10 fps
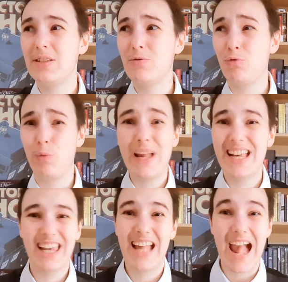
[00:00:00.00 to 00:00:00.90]

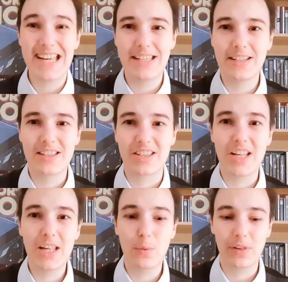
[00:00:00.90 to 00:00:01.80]
weirdly edited
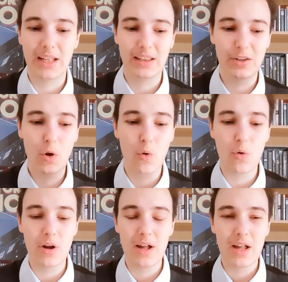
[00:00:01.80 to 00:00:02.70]
scene with like
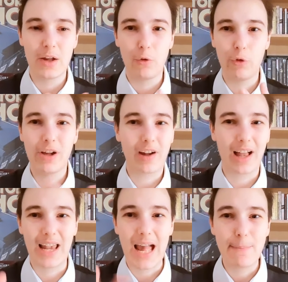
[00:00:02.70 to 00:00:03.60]
no real
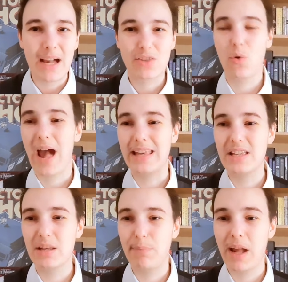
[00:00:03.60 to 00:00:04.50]
climax or
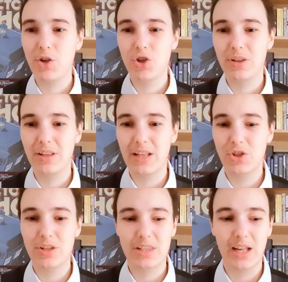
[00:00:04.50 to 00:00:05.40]
anticipation. It
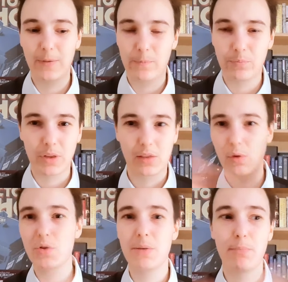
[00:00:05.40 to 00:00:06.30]
just like
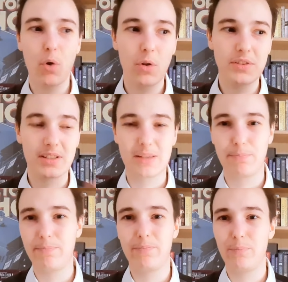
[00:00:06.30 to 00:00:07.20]
throws some balls. It's a
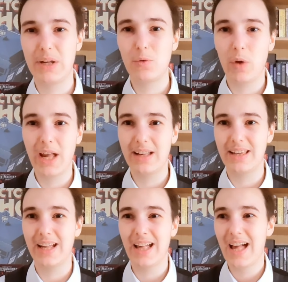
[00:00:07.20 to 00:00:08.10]
bit weird.
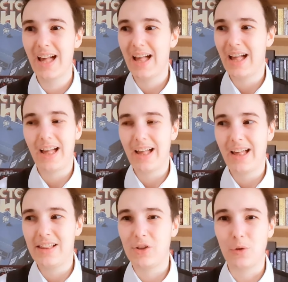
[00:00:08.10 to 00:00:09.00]
Like
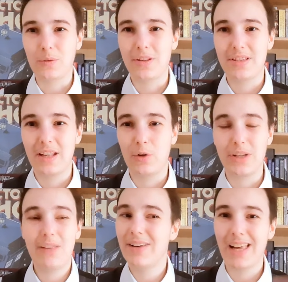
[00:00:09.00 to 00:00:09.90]
the doctors could
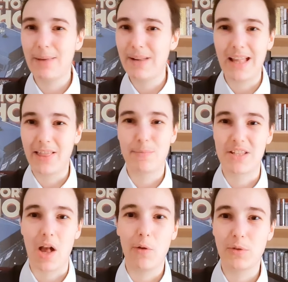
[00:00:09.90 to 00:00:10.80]
even eliminate
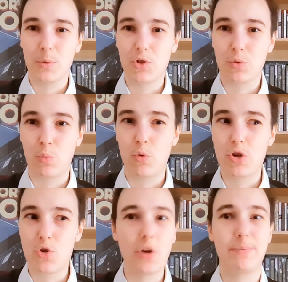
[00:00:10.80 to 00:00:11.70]
themselves, which would
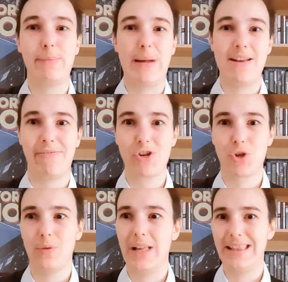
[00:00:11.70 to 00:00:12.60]
not be
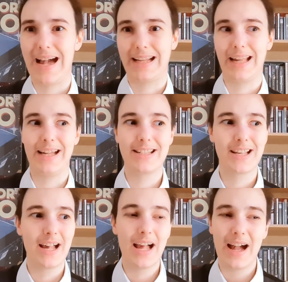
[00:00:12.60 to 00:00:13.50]
beneficial in that case.
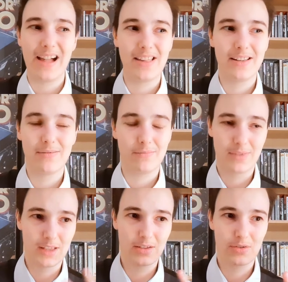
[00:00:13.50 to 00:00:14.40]
And then
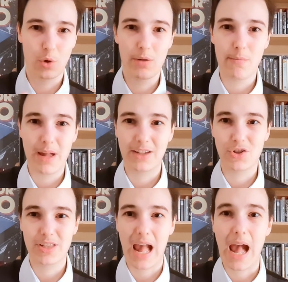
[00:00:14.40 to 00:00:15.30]
the toy maker
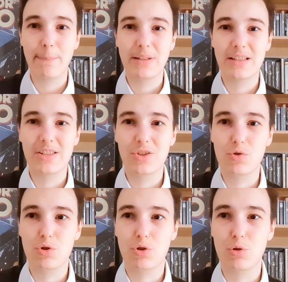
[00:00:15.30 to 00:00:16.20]
just happens
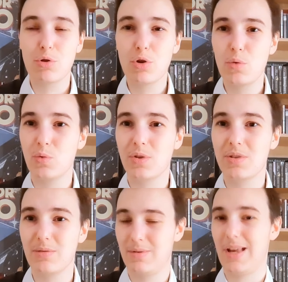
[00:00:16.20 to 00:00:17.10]
to
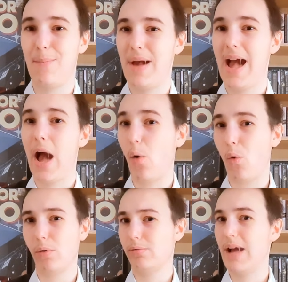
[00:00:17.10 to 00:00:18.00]
lose somehow
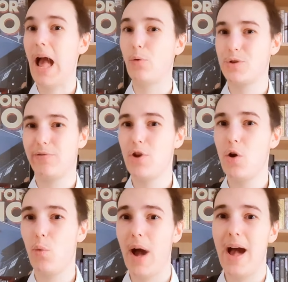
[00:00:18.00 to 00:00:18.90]
out of
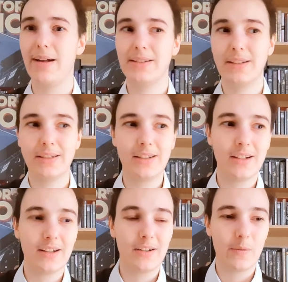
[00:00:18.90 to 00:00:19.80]
nowhere
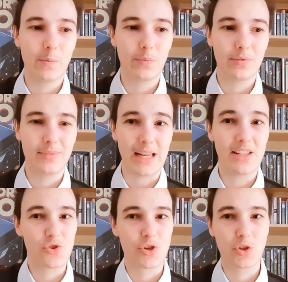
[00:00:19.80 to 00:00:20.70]
then
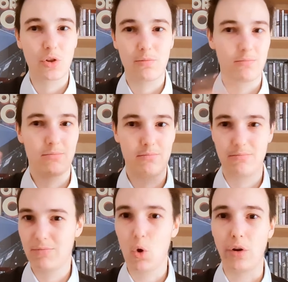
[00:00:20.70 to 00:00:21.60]
he's just
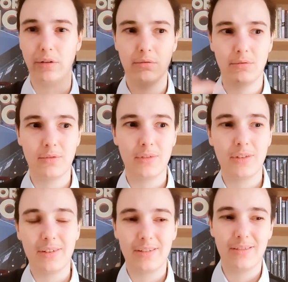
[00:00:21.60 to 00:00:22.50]
gone.
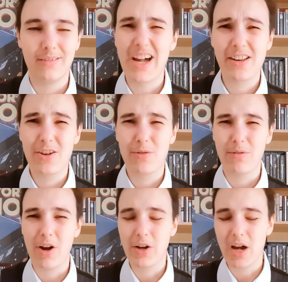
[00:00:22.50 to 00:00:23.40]
I don't know.
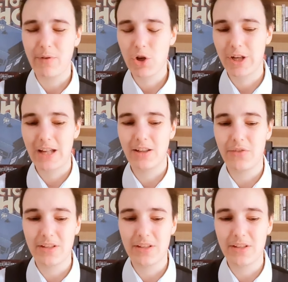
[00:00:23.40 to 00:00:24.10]
I, I wish they had done